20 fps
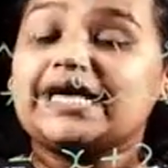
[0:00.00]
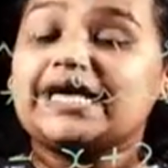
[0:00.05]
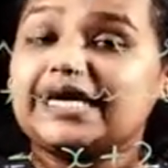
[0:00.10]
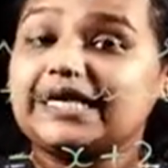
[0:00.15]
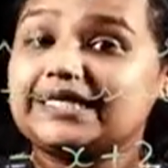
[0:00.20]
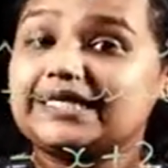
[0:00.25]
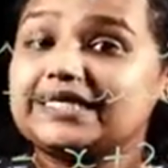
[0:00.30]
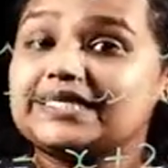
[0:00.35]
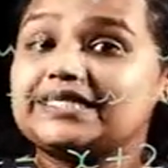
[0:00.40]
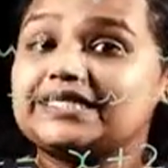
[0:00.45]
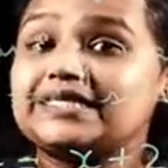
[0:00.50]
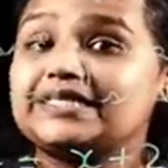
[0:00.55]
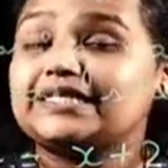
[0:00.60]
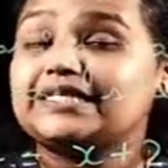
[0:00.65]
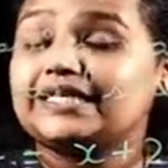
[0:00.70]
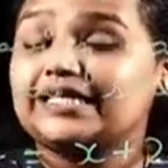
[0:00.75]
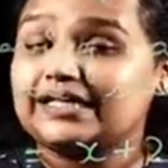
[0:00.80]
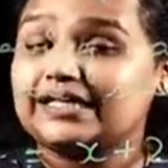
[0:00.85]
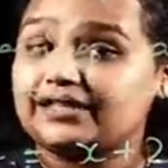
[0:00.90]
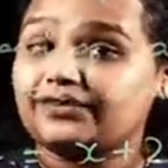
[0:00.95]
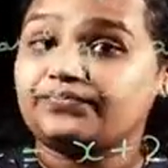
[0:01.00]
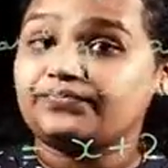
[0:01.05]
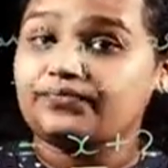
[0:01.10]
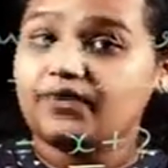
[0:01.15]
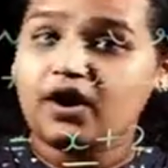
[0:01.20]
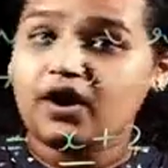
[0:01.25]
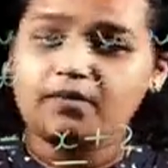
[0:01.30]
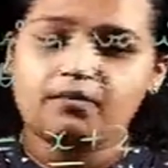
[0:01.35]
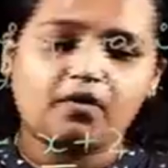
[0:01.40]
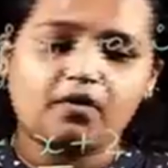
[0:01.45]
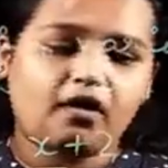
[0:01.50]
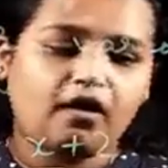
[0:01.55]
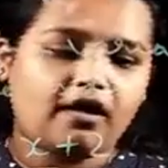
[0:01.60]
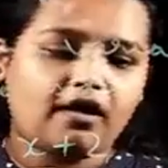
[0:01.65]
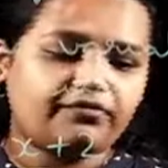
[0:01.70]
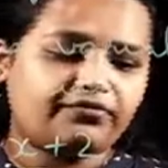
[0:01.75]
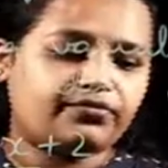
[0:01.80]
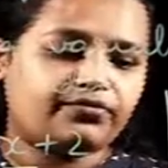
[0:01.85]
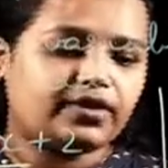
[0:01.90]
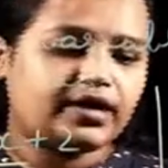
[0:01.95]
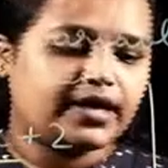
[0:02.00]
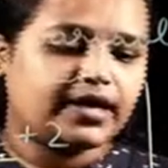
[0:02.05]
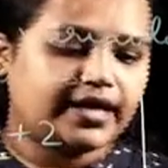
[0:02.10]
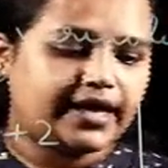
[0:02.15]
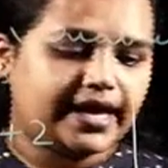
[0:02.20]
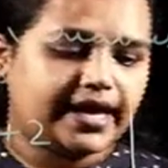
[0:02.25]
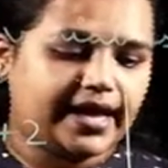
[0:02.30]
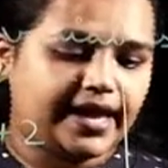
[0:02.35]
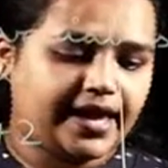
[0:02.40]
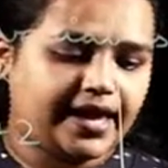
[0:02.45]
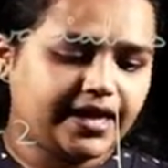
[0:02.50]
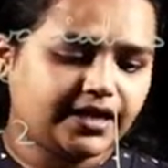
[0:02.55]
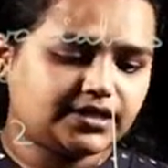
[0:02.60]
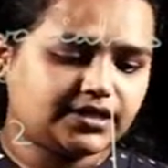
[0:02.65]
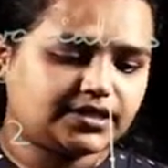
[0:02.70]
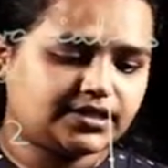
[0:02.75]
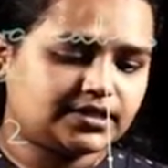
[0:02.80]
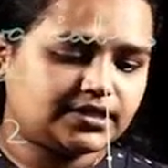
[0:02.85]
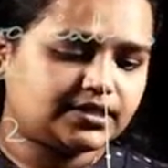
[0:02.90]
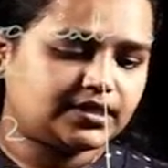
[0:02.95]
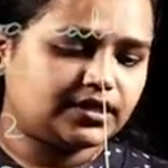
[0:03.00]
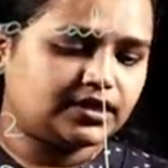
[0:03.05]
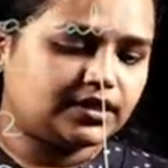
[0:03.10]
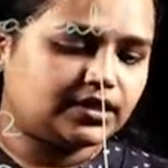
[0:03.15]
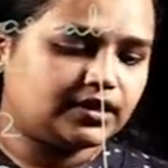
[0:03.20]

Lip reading: It is in the form of ax